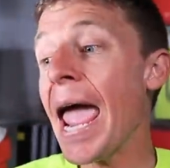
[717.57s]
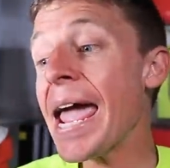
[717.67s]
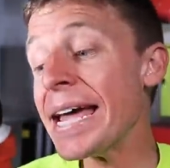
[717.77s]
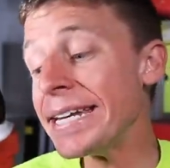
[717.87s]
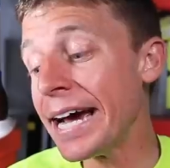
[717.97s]

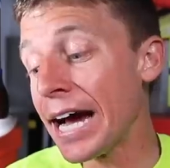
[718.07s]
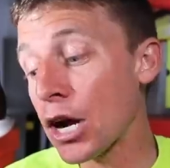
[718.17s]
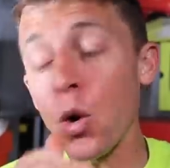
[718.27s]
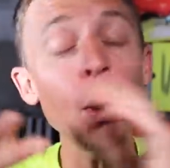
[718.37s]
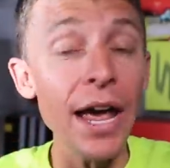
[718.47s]
And
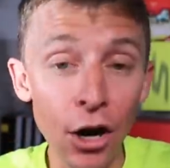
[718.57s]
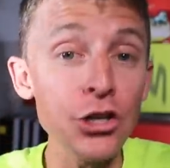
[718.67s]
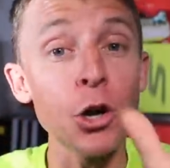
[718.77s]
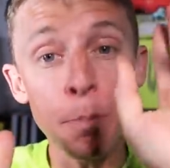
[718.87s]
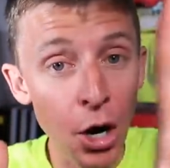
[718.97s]

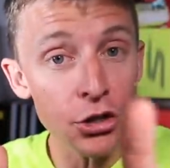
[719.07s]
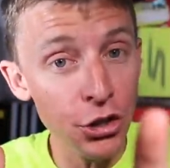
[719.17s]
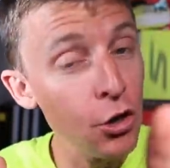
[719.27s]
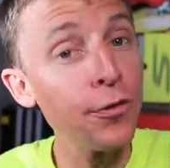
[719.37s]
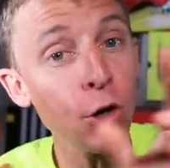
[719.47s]
also part
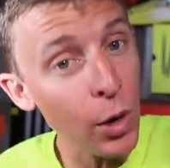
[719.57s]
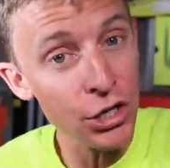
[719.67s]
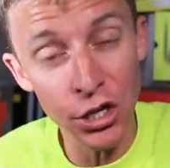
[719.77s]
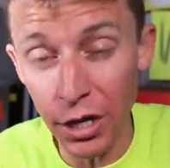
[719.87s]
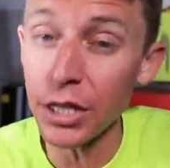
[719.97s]
2 for
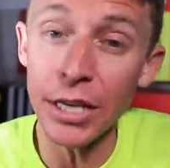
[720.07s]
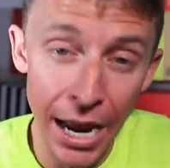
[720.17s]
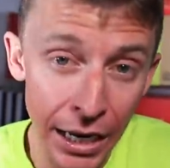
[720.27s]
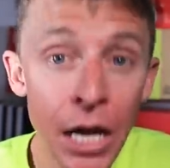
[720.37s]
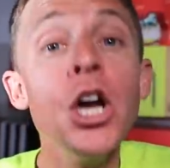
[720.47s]
question of the
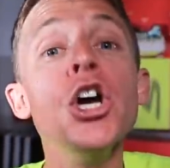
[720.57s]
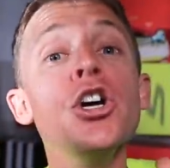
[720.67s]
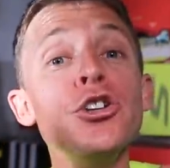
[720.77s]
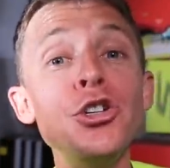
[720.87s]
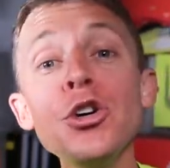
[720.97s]
day,
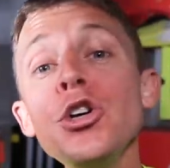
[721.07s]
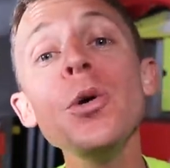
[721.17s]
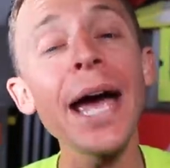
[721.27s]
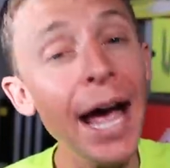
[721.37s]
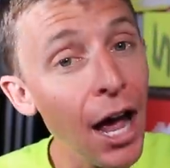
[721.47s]
do
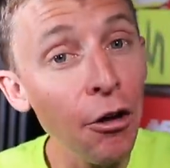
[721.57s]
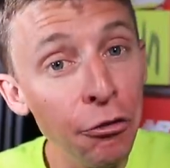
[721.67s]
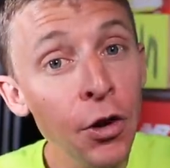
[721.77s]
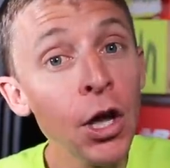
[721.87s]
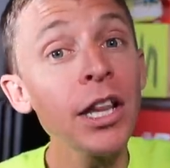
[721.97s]
you
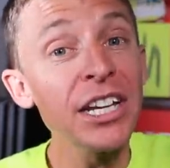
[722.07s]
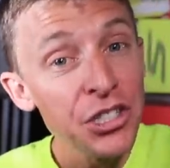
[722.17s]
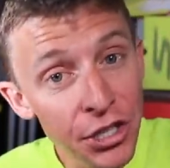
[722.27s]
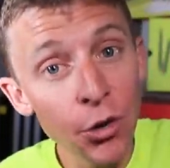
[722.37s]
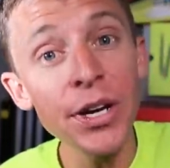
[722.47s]
have like
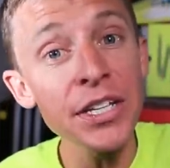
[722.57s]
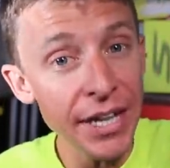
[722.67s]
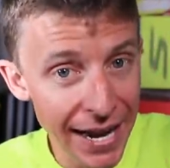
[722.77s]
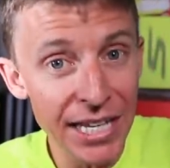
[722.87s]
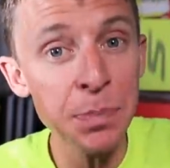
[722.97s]
serious
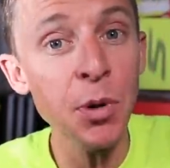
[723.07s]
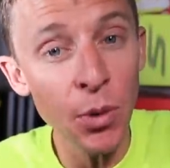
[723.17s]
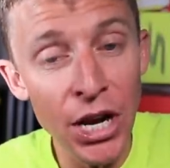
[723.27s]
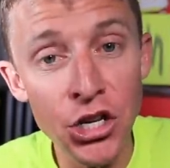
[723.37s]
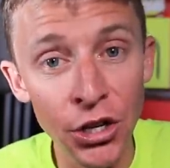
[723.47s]

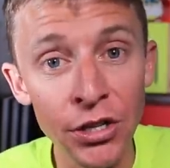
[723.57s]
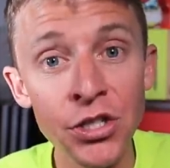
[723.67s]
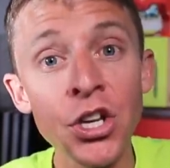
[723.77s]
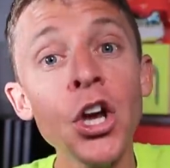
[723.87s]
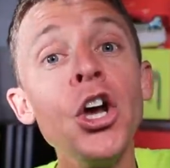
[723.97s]

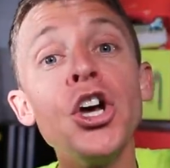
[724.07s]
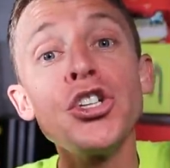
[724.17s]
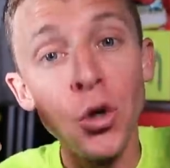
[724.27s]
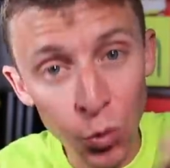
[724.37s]
aspirations to